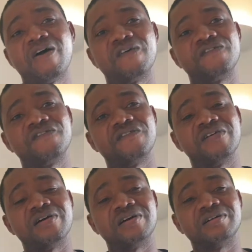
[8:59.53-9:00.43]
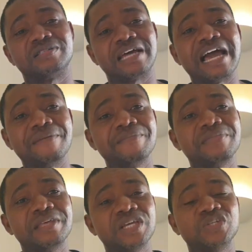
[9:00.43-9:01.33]
Every year it keeps
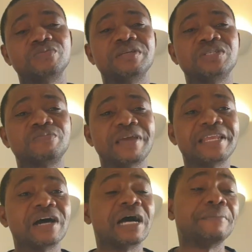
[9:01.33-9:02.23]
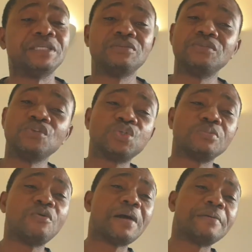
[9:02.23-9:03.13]
on increasing, and
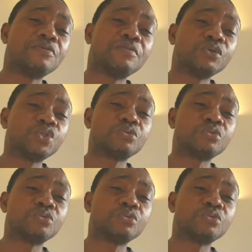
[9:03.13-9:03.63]
over 40